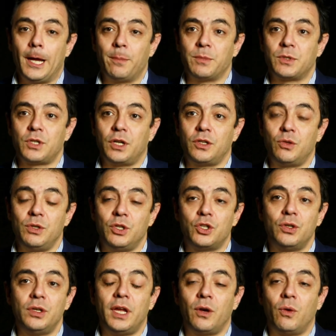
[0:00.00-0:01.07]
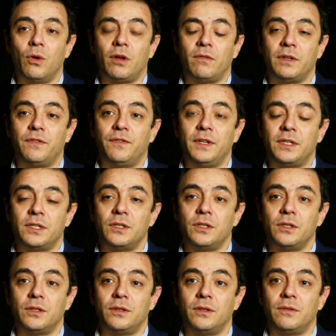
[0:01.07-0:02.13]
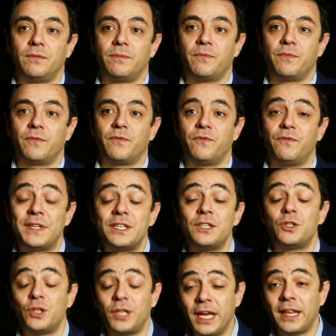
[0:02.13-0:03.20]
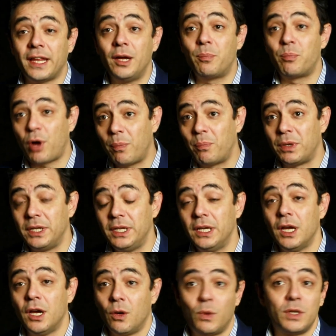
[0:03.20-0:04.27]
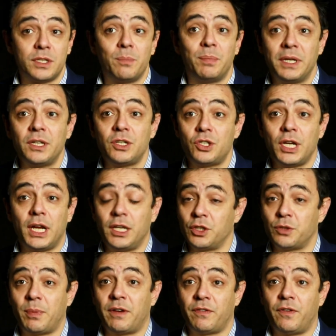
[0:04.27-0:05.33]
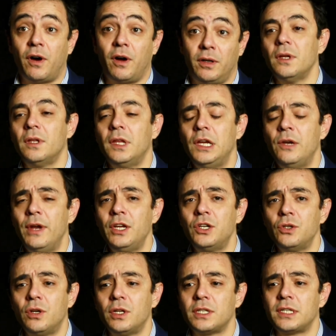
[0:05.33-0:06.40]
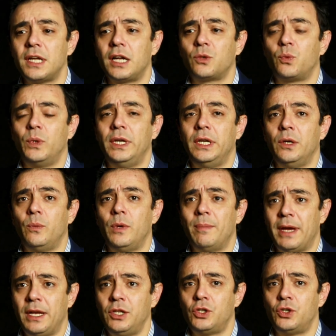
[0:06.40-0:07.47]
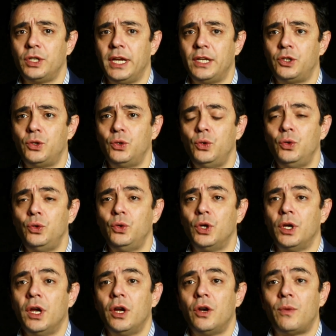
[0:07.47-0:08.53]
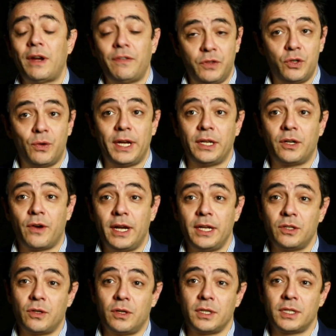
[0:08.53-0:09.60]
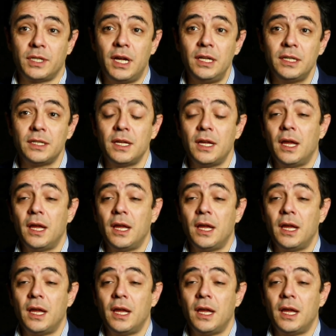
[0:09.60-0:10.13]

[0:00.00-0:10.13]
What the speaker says: So to ensure that all of it fitted together properly was the biggest challenge by far. The erection on site, we managed to get 2 rough terrain cranes on site.